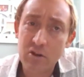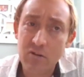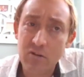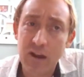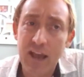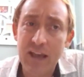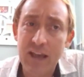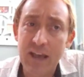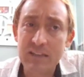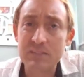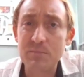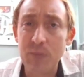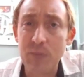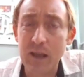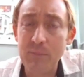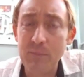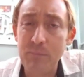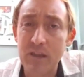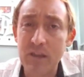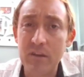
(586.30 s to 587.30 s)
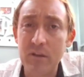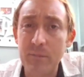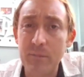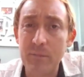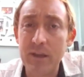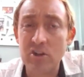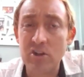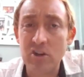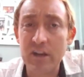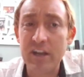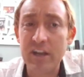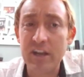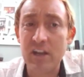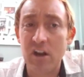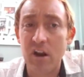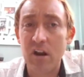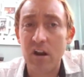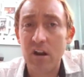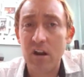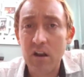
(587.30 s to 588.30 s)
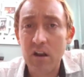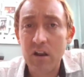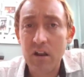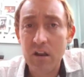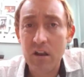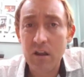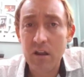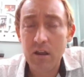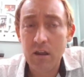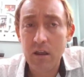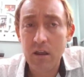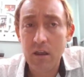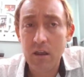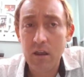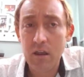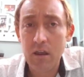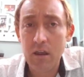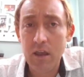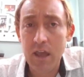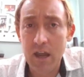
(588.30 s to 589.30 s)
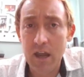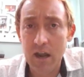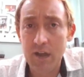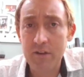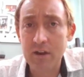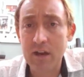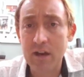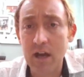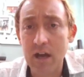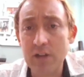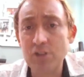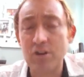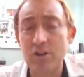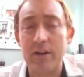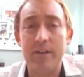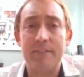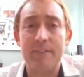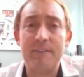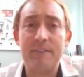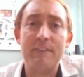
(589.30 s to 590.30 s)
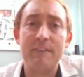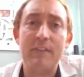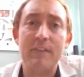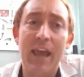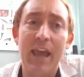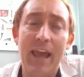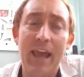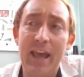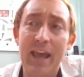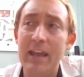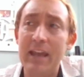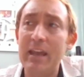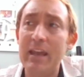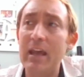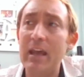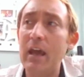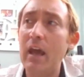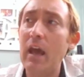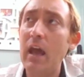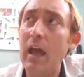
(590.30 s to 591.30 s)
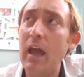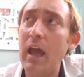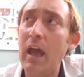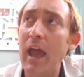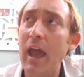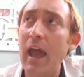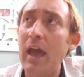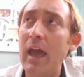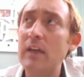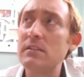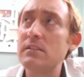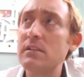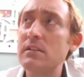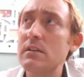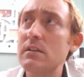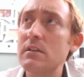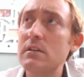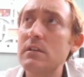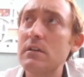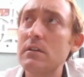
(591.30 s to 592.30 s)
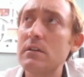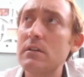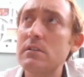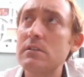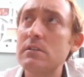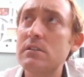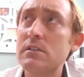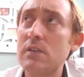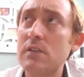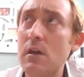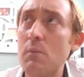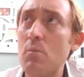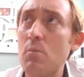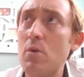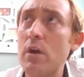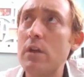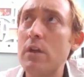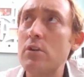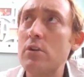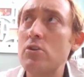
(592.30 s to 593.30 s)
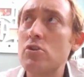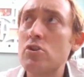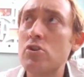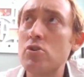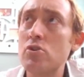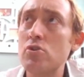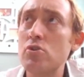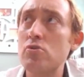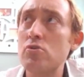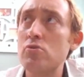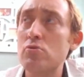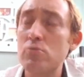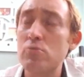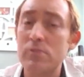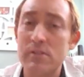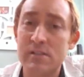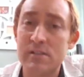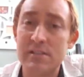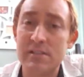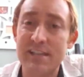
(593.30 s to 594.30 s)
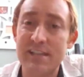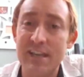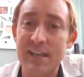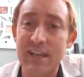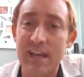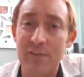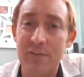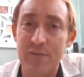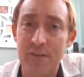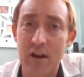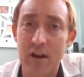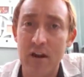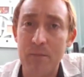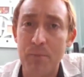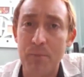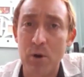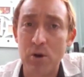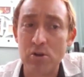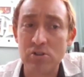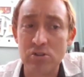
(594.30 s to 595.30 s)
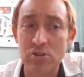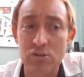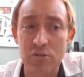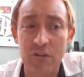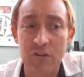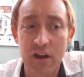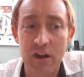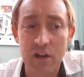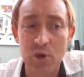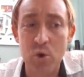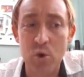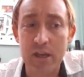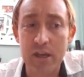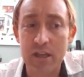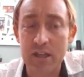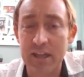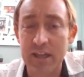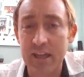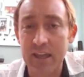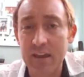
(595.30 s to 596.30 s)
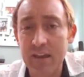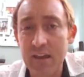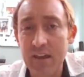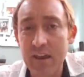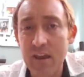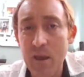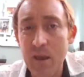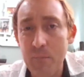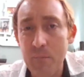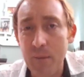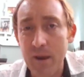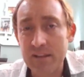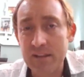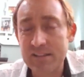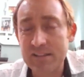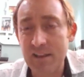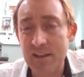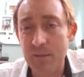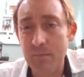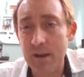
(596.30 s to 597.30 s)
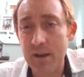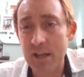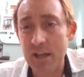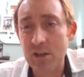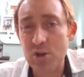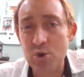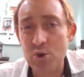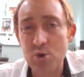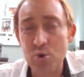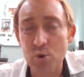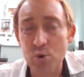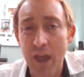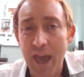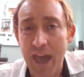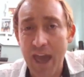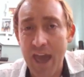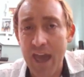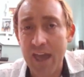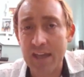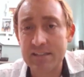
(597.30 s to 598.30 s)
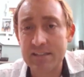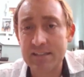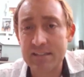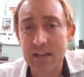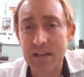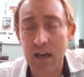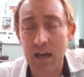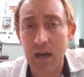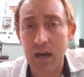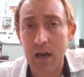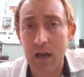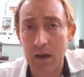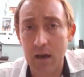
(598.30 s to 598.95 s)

The grass might be a little bit greener in another country. And as someone who, this is going to get very personal very quickly, but as somebody who has,